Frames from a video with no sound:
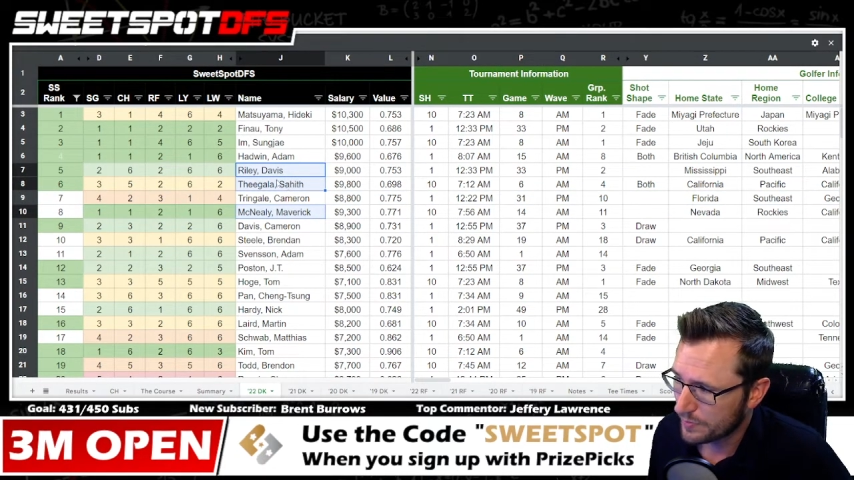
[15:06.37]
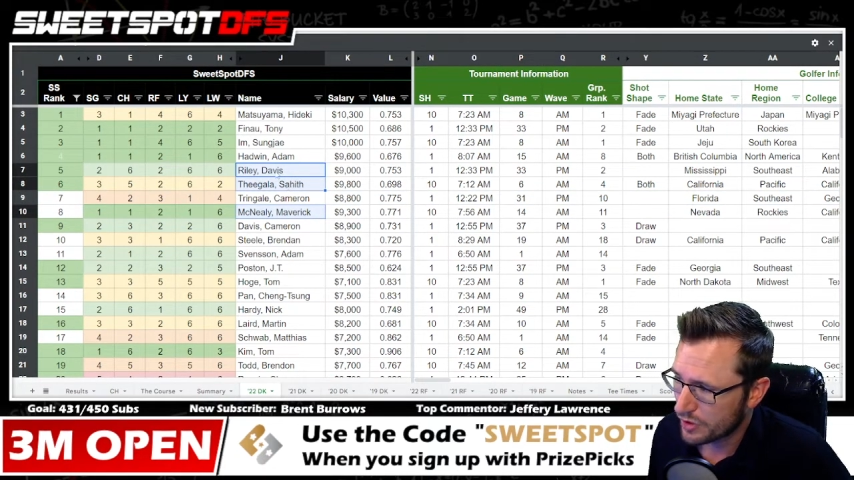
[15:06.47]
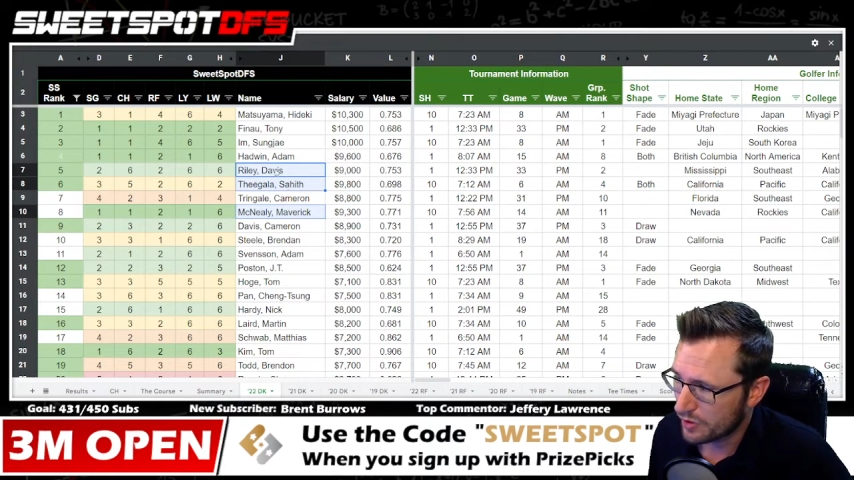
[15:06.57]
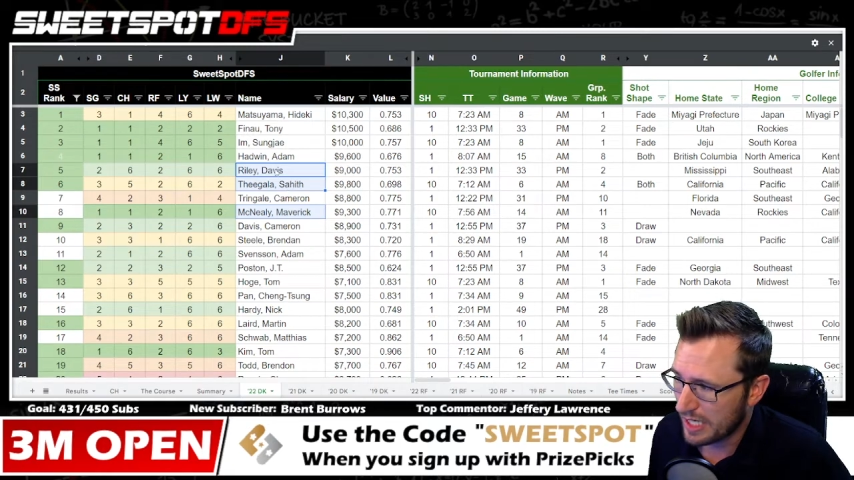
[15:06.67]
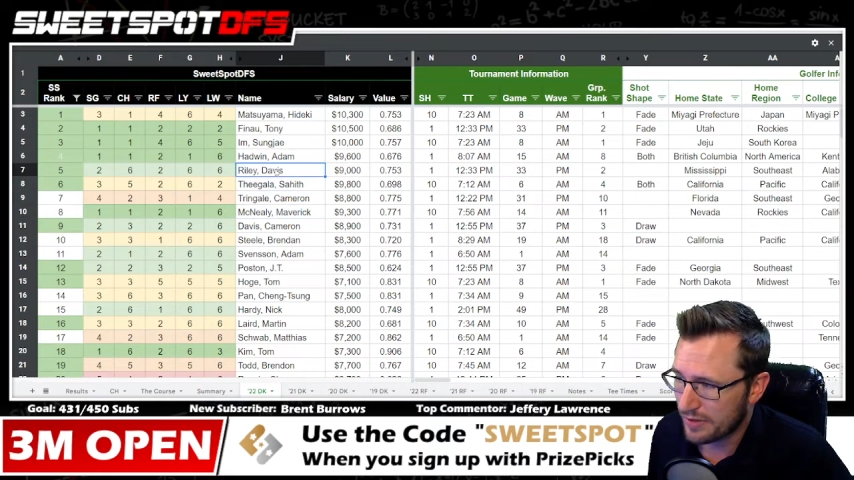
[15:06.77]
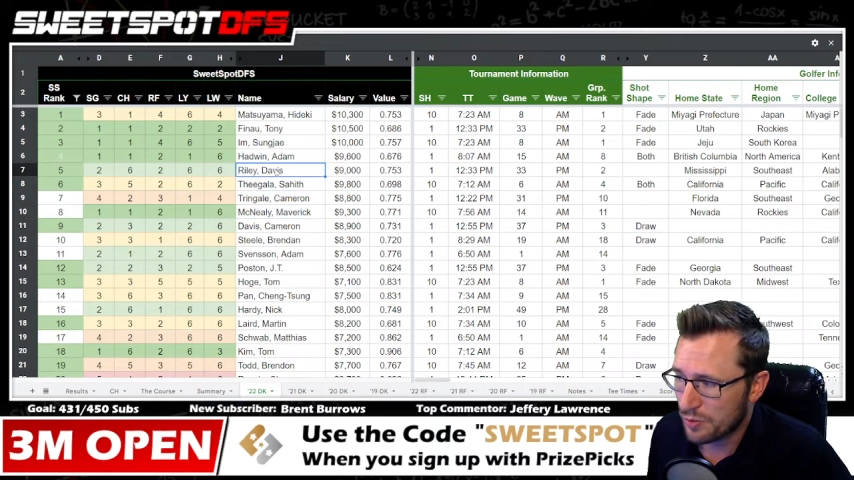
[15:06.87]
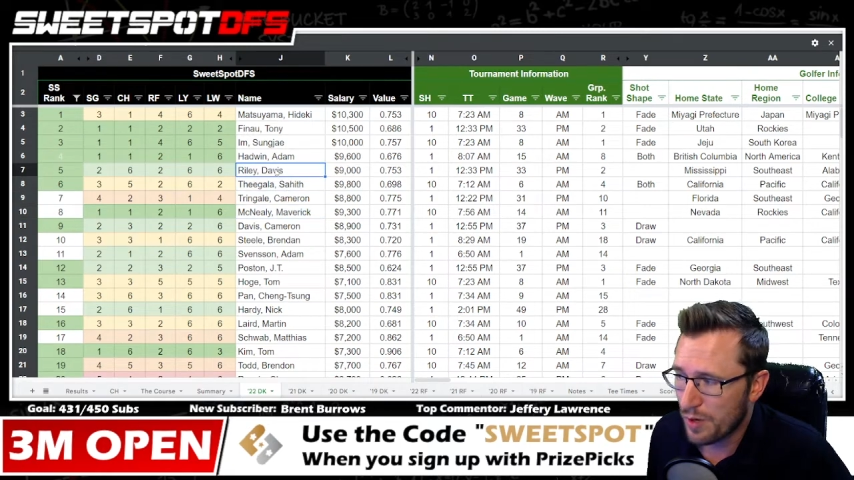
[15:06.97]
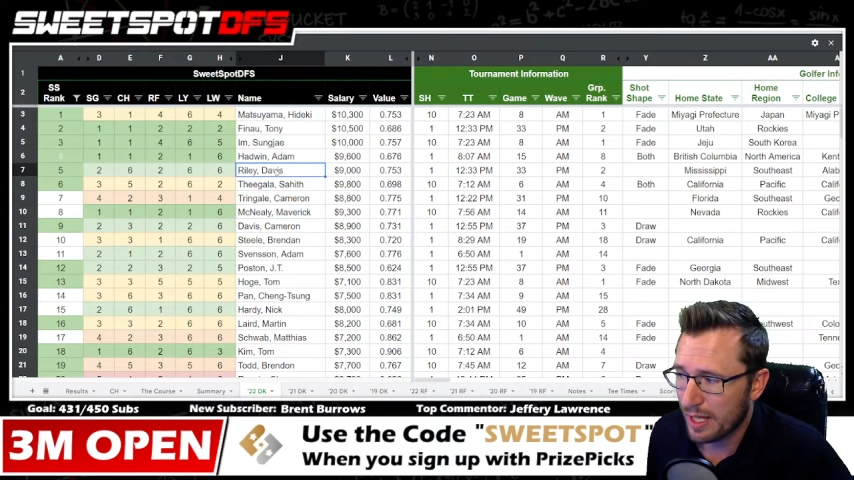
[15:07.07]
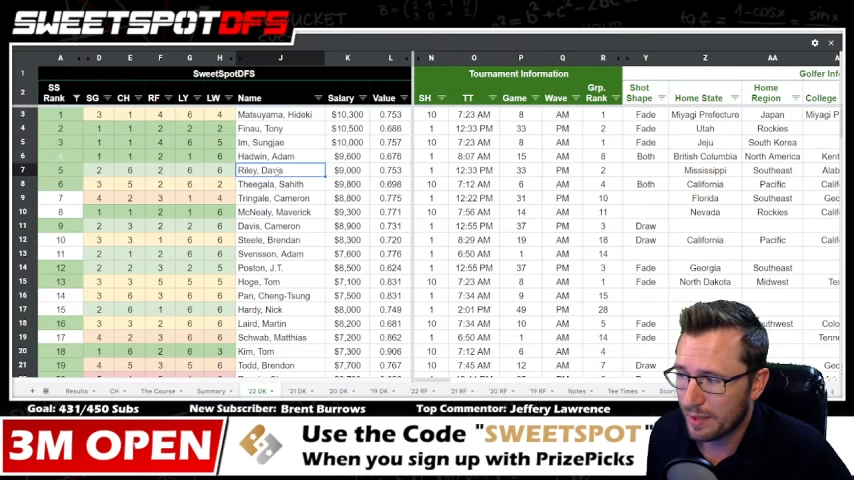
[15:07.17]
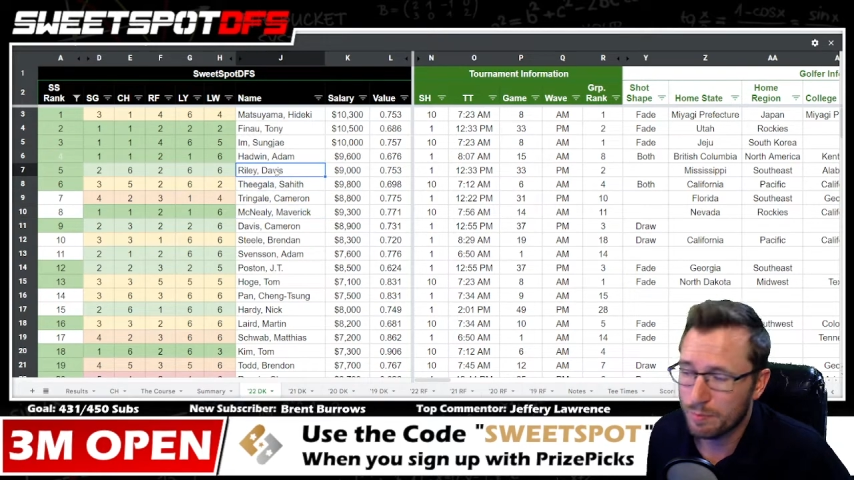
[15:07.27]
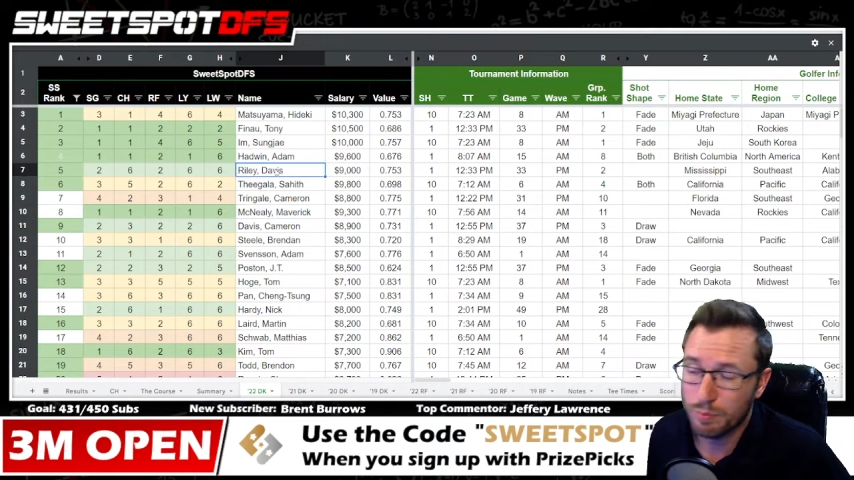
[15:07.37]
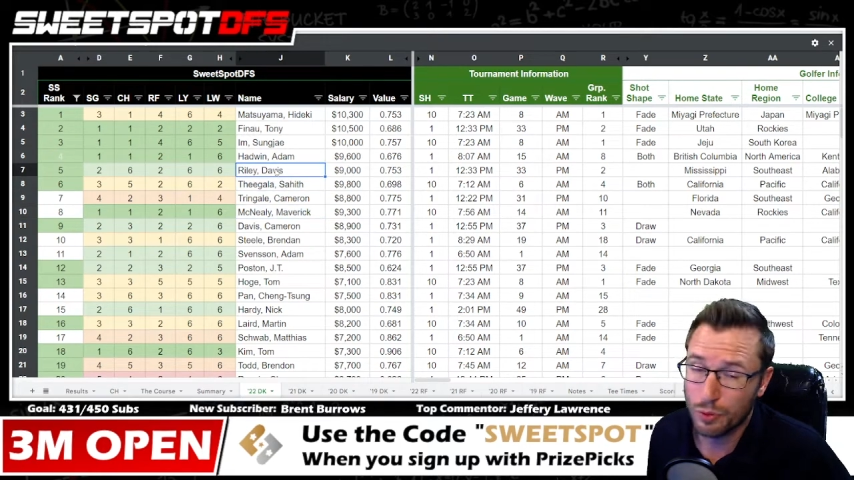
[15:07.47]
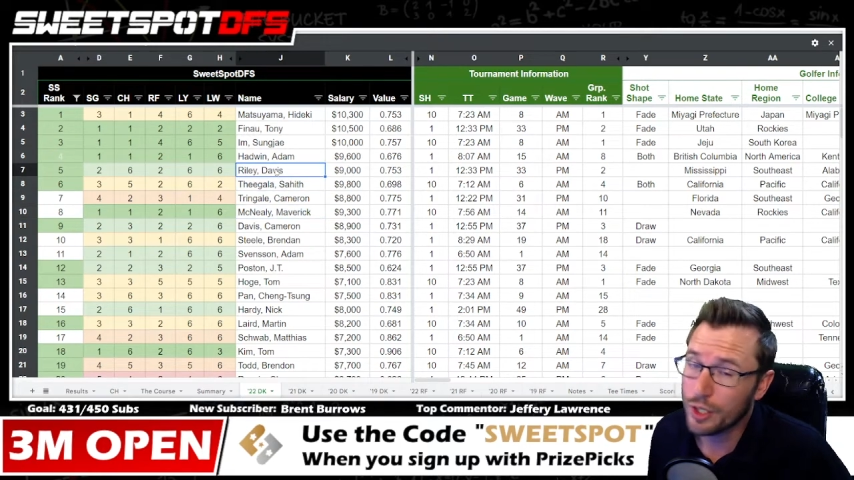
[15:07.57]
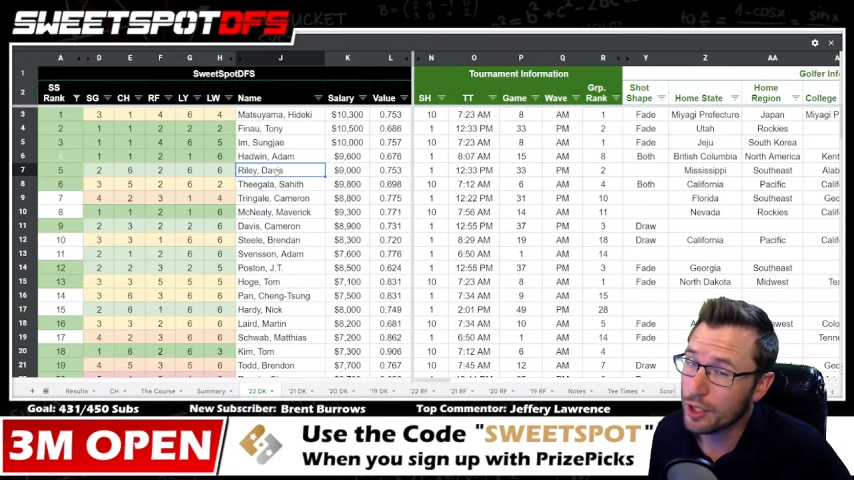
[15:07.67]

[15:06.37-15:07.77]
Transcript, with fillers: So Davis Riley, pretty